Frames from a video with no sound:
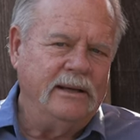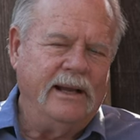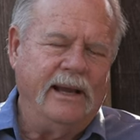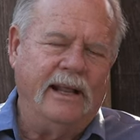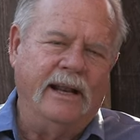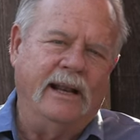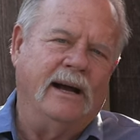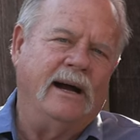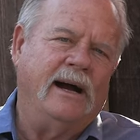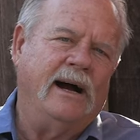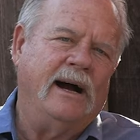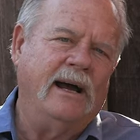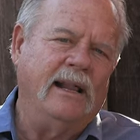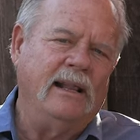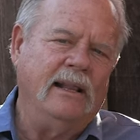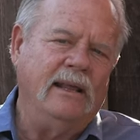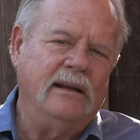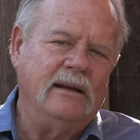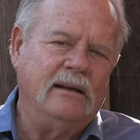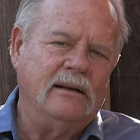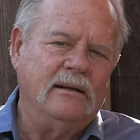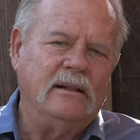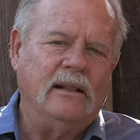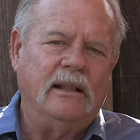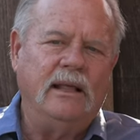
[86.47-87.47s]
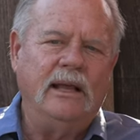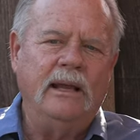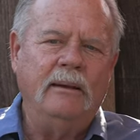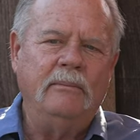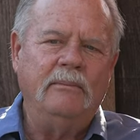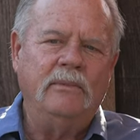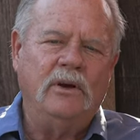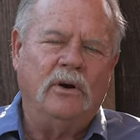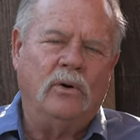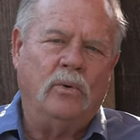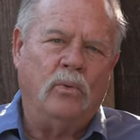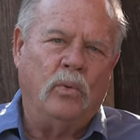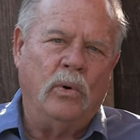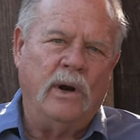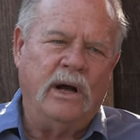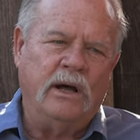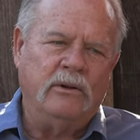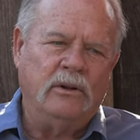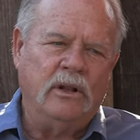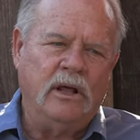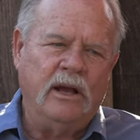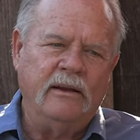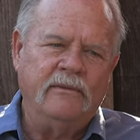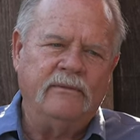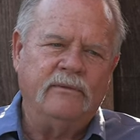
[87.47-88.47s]
and a highly acclaimed
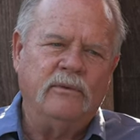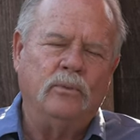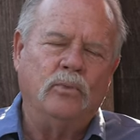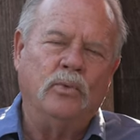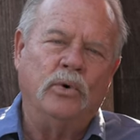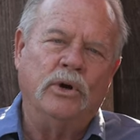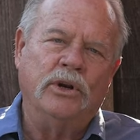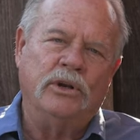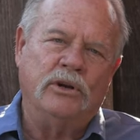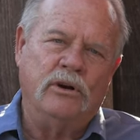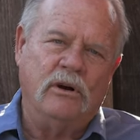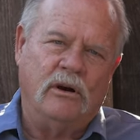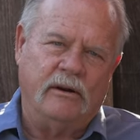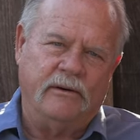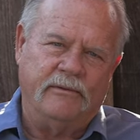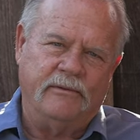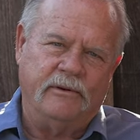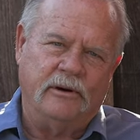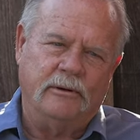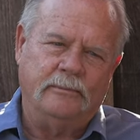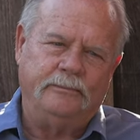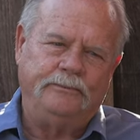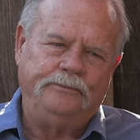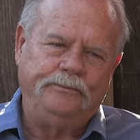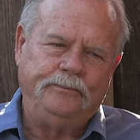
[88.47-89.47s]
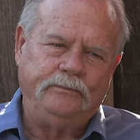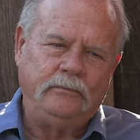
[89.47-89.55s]
wildlife woodcarver.